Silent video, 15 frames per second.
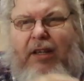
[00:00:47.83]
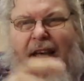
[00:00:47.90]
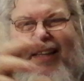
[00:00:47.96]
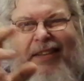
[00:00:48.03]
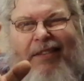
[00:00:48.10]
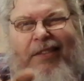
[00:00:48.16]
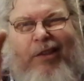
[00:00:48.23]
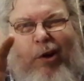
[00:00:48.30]
I
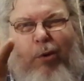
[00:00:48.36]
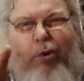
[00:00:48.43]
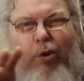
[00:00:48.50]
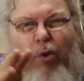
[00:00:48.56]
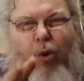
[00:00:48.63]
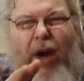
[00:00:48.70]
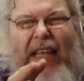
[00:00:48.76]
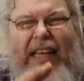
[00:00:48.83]
don't
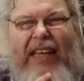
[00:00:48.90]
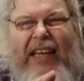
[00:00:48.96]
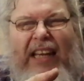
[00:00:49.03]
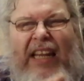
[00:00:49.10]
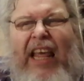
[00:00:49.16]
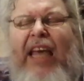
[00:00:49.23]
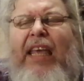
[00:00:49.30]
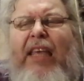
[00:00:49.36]
quite
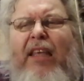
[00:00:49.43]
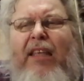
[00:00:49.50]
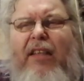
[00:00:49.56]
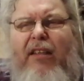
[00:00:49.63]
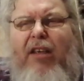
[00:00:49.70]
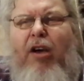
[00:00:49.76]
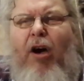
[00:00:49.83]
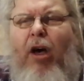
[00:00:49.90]
like
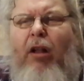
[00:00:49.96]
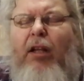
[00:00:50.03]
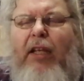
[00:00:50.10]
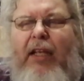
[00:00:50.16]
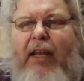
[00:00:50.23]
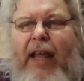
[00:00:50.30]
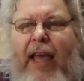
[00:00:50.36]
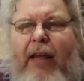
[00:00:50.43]

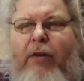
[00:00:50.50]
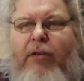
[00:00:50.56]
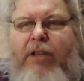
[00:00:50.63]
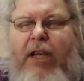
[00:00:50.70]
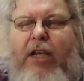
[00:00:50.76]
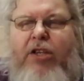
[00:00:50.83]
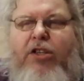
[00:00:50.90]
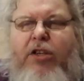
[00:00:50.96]
calling it
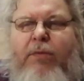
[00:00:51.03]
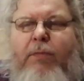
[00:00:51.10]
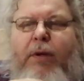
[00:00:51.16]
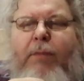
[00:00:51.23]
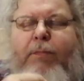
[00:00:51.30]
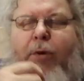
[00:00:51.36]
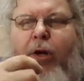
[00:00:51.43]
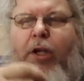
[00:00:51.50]
annotation,
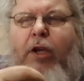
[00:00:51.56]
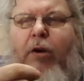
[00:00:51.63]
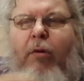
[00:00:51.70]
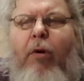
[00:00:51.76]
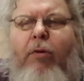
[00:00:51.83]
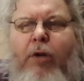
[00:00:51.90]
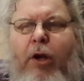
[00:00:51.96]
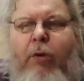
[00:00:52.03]
but putting
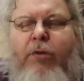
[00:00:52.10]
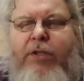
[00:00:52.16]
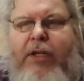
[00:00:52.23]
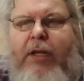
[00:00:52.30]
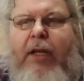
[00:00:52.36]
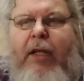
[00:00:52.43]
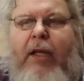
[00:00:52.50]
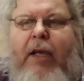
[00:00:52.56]
your own notes
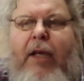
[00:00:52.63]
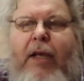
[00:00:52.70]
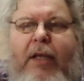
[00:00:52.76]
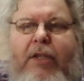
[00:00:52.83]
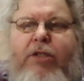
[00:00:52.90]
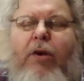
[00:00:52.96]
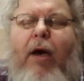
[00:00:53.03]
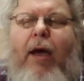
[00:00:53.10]
in it.
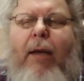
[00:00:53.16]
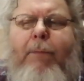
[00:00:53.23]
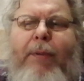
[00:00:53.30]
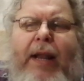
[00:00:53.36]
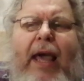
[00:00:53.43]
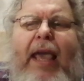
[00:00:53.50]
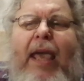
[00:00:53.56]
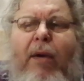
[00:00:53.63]
So I,
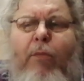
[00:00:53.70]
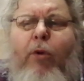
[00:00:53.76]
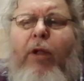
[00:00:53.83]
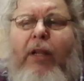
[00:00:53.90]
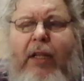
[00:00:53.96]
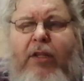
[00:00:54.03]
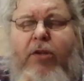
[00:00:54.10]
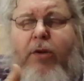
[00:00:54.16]
but I am
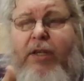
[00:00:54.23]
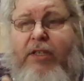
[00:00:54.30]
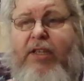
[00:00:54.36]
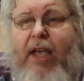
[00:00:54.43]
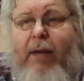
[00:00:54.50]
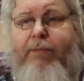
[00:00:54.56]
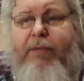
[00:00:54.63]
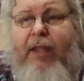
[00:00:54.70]
willing to
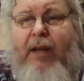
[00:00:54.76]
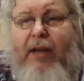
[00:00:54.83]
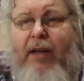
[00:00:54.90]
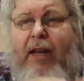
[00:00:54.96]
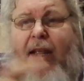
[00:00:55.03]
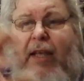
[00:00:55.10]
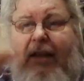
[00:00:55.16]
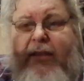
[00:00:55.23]
accept that
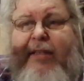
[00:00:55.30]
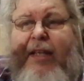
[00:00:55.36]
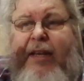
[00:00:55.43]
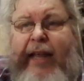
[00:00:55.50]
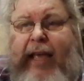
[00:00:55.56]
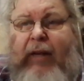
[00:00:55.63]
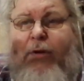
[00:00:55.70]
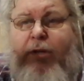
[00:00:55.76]
it is an
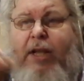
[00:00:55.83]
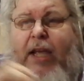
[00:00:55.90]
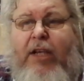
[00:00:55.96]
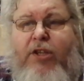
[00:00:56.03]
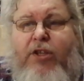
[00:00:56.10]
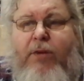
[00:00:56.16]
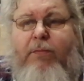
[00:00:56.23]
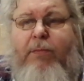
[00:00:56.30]

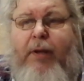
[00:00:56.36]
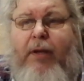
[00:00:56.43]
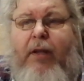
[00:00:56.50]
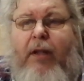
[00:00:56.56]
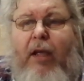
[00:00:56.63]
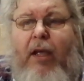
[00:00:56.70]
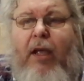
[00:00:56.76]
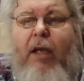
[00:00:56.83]
annotation, but
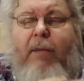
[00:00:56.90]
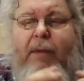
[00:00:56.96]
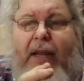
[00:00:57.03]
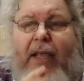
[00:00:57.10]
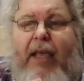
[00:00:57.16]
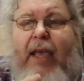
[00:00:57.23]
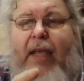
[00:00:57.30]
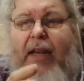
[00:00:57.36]
but
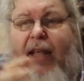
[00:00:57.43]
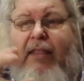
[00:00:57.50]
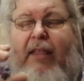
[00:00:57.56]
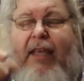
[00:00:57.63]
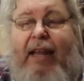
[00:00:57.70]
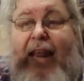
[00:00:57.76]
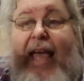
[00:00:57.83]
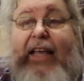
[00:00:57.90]
again, I
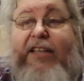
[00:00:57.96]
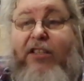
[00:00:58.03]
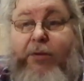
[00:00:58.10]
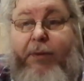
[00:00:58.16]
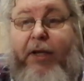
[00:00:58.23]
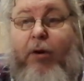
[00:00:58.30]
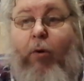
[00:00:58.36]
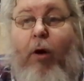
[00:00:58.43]
think it has to
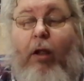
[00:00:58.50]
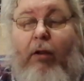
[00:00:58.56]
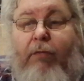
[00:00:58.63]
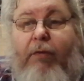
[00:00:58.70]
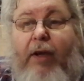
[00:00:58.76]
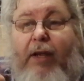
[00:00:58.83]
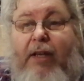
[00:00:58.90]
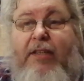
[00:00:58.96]
be qualified.